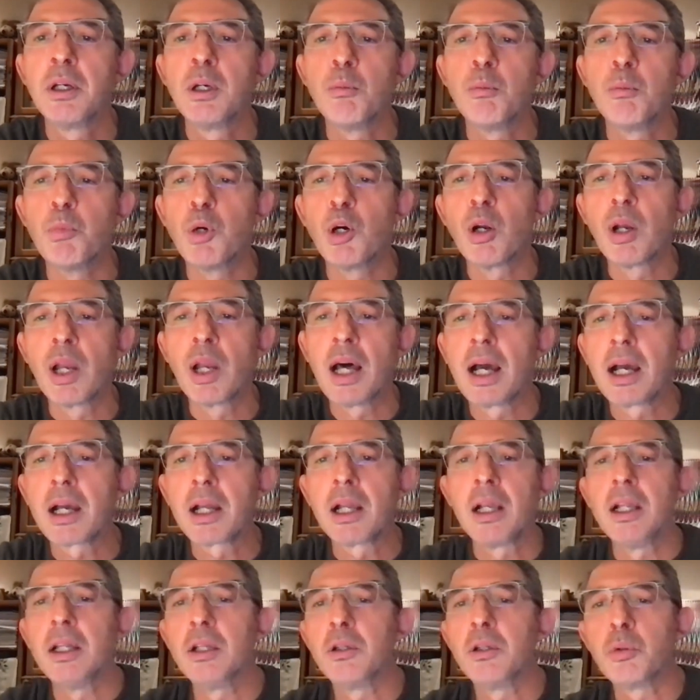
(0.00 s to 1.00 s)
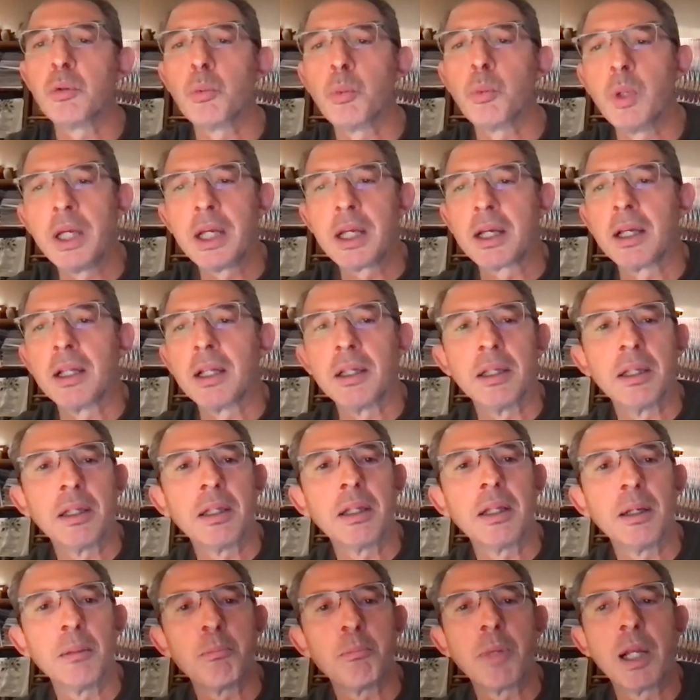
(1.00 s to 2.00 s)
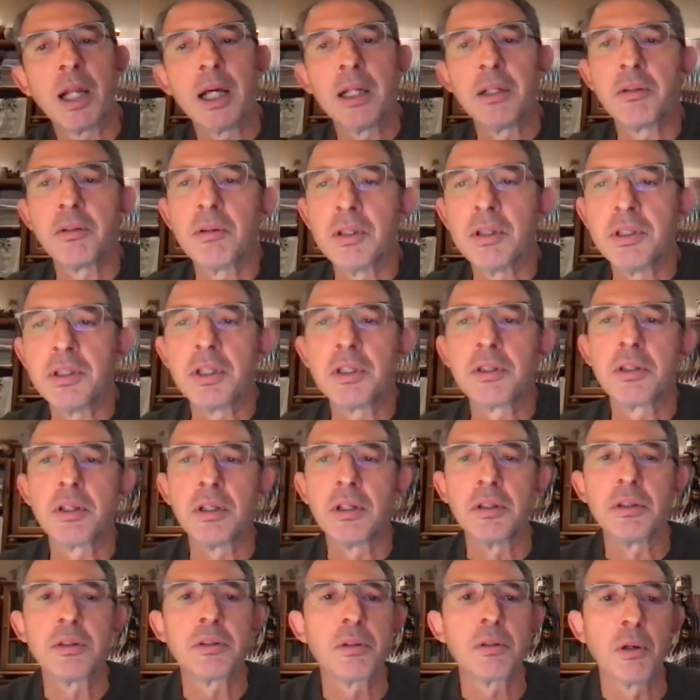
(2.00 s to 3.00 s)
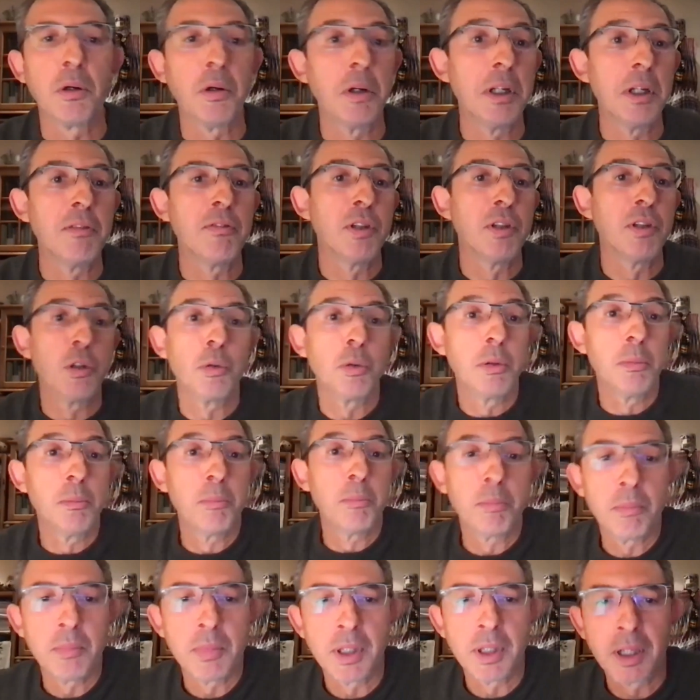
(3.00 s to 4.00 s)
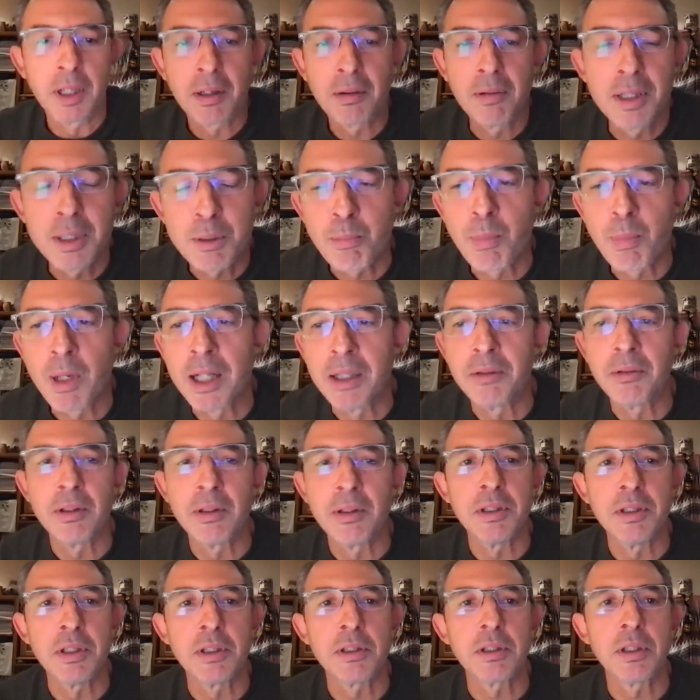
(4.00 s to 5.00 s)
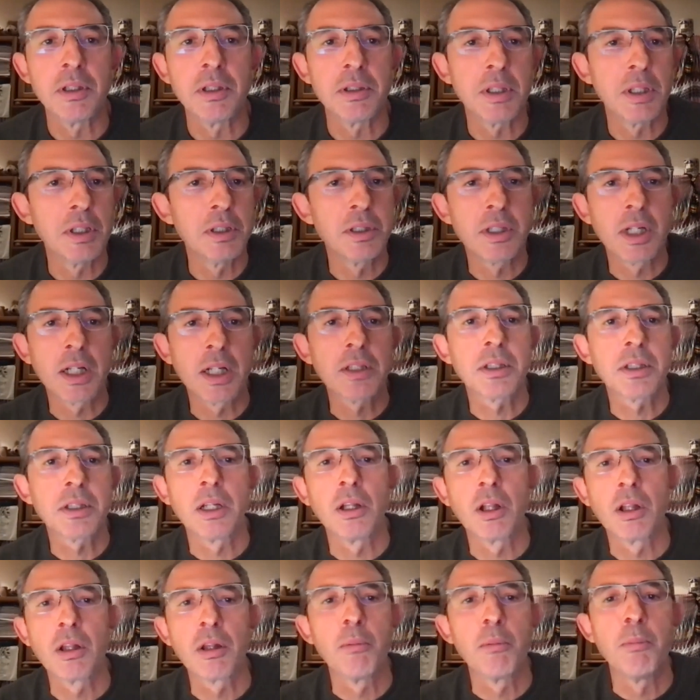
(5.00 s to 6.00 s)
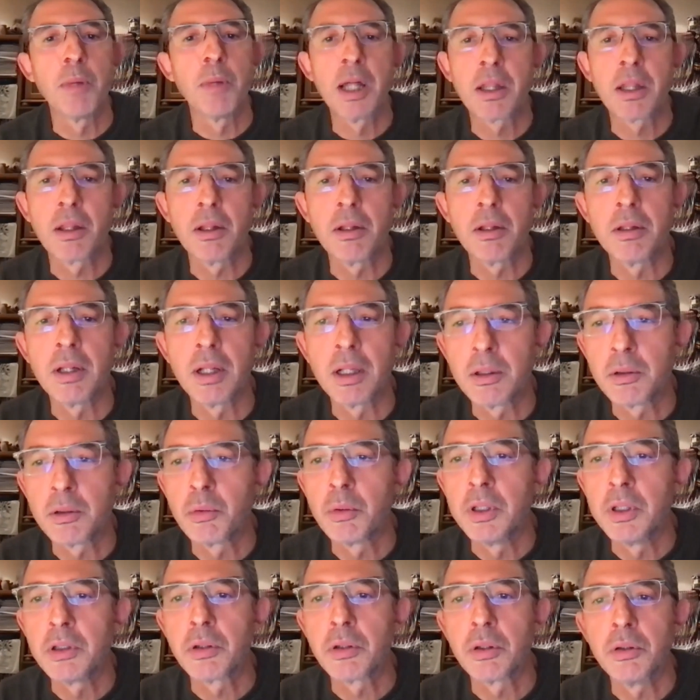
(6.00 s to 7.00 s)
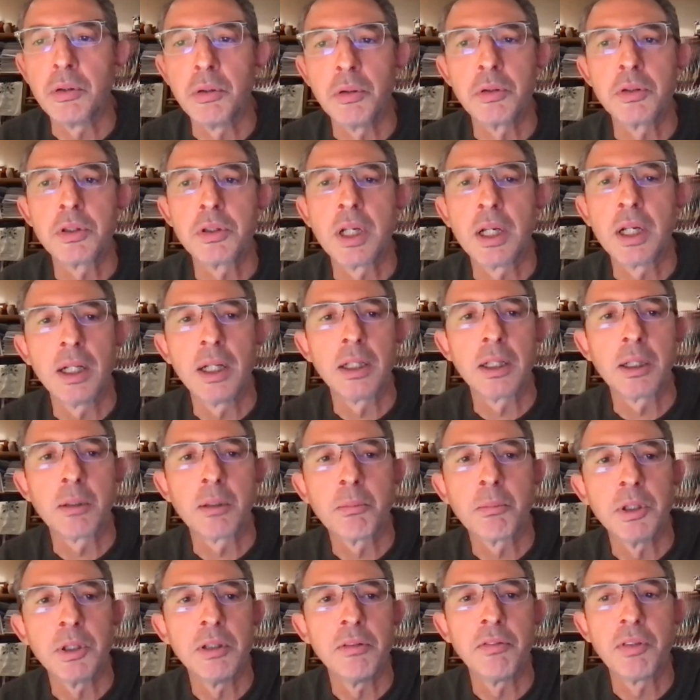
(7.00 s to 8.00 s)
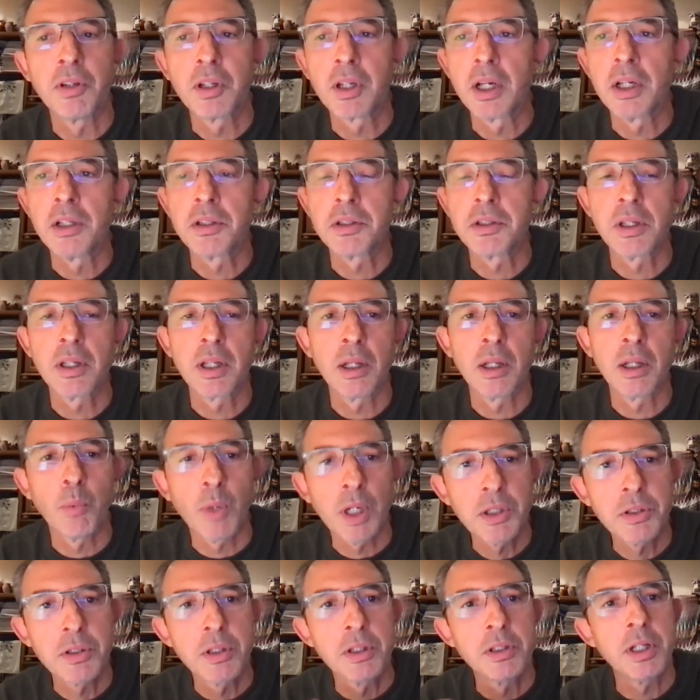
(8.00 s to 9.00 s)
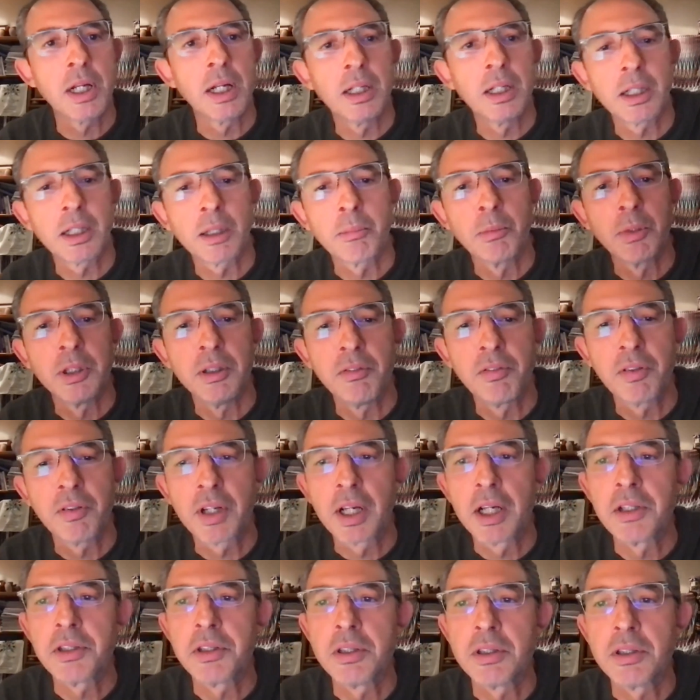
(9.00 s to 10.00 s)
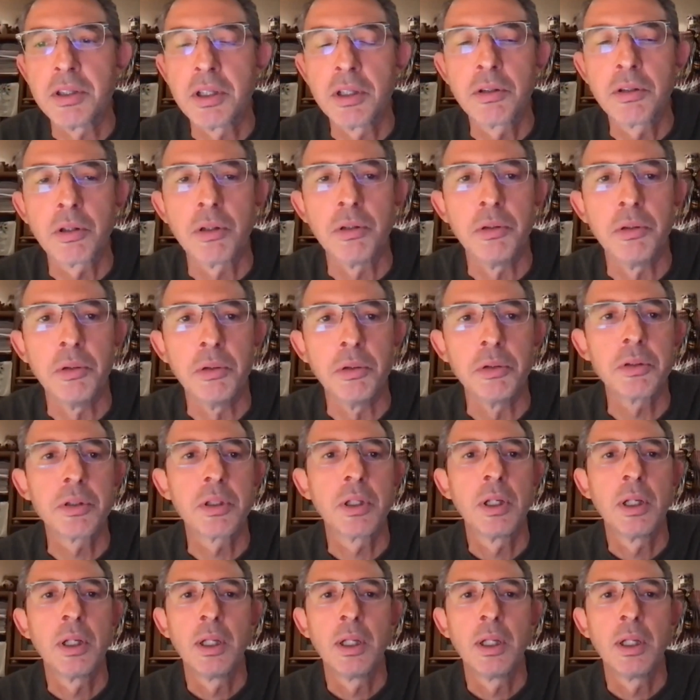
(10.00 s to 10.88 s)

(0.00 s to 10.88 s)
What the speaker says: more likely to weaken plant resistance or even to increase plant resistance. It's just another method to introduce genetic modification. Then once the genetic modification is introduced,